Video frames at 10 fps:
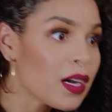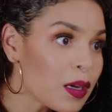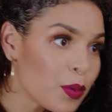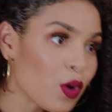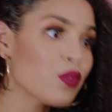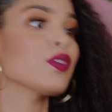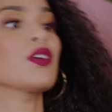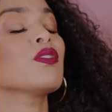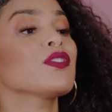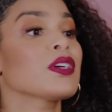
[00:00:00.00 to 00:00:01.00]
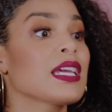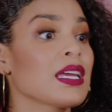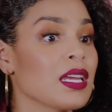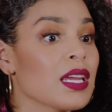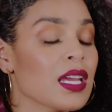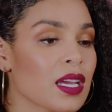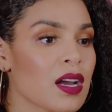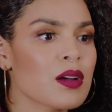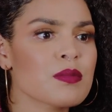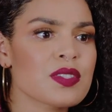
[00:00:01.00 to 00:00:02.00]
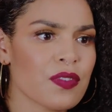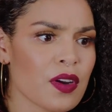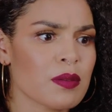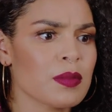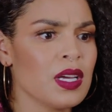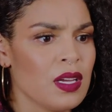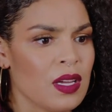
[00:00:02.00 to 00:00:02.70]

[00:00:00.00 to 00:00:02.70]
up over and over again. It comes from